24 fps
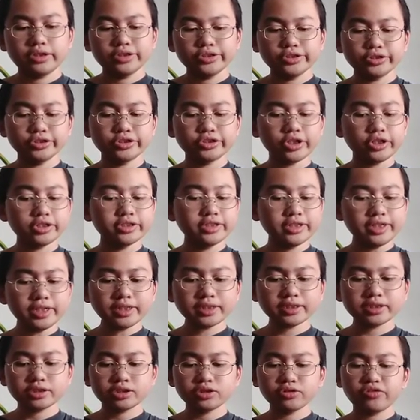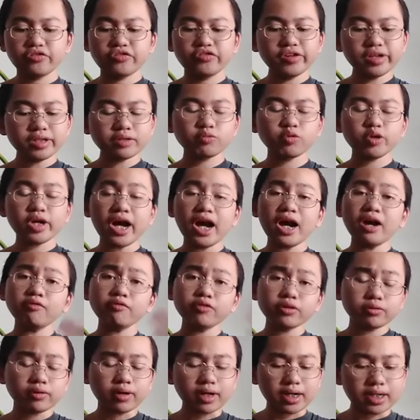You don't need to fit with
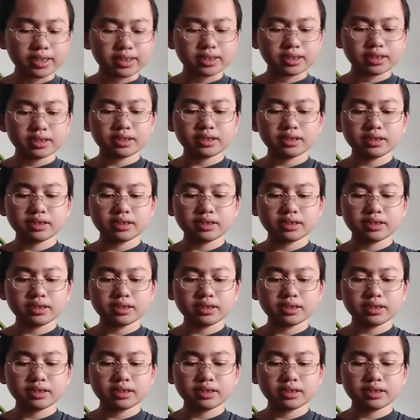everyone.